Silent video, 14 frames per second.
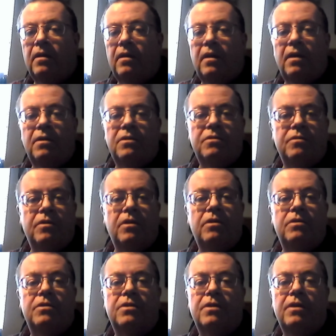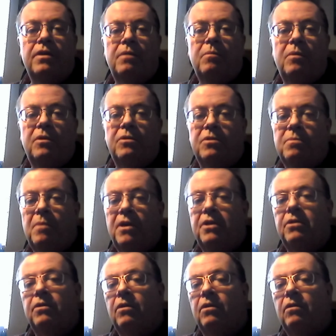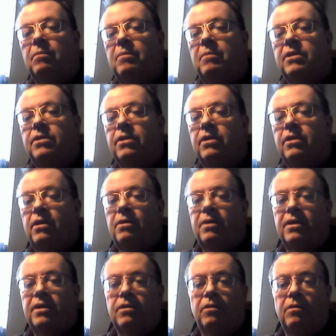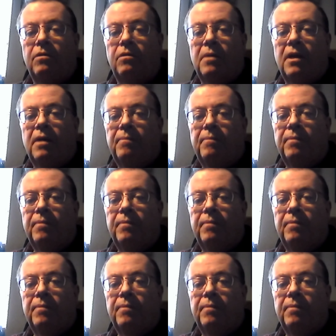Now, as regards the world's major economies, the US economy